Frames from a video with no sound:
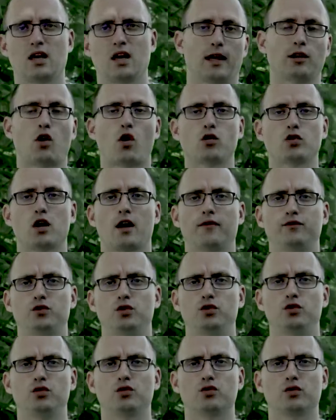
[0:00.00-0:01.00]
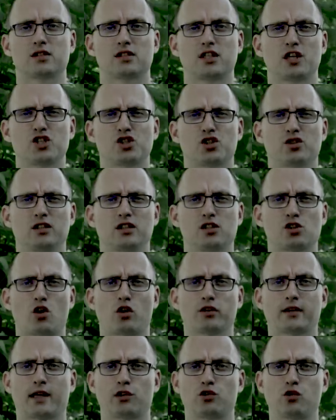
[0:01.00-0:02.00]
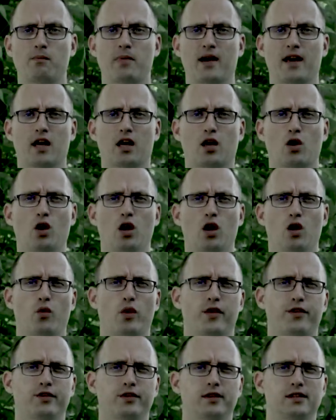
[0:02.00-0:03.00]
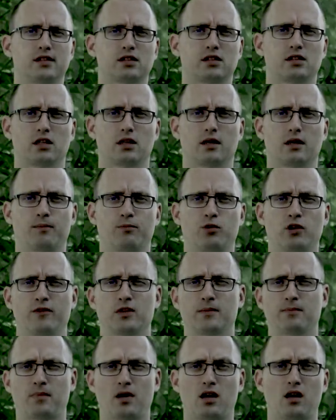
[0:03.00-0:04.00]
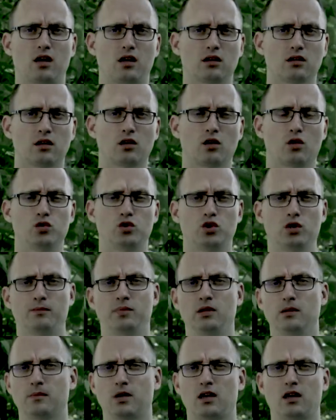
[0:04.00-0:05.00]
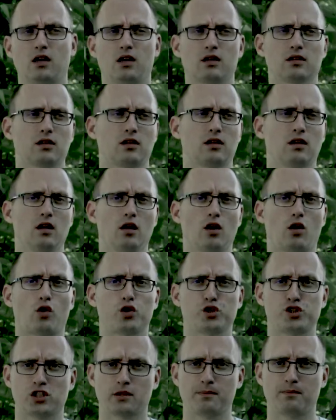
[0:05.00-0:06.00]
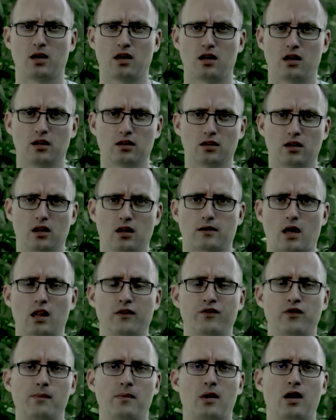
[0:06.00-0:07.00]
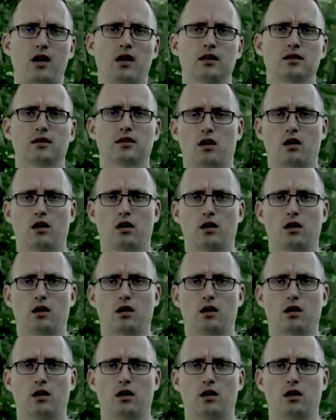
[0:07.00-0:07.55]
And all you have to do essentially is contact your bank, whether it's a Privat Bank, OTP Bank, Oshad Bank, Alpha Bank,